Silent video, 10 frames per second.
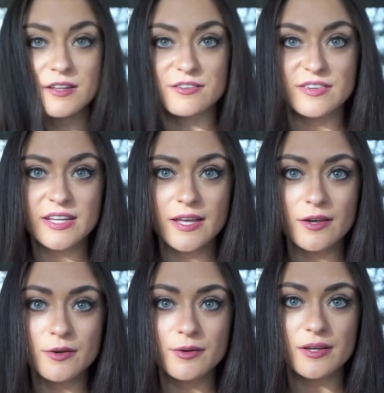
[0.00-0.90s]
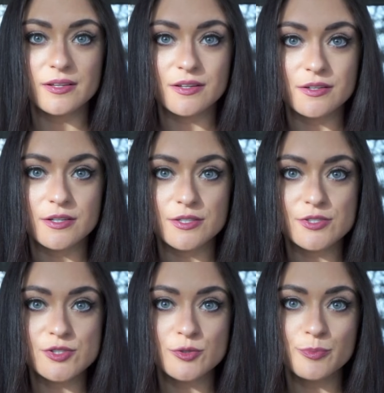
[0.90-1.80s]
another video, another
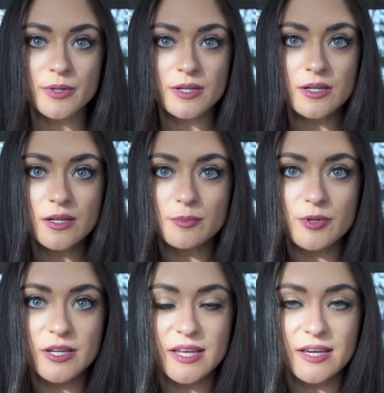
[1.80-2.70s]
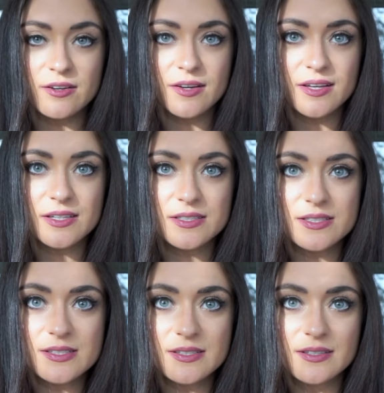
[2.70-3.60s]
super
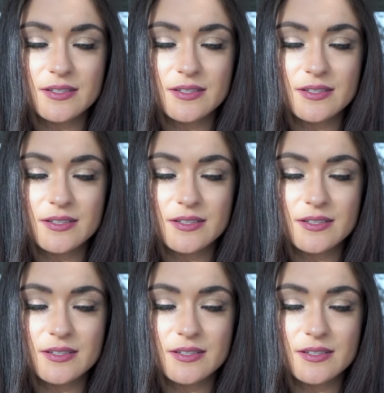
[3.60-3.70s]
precarious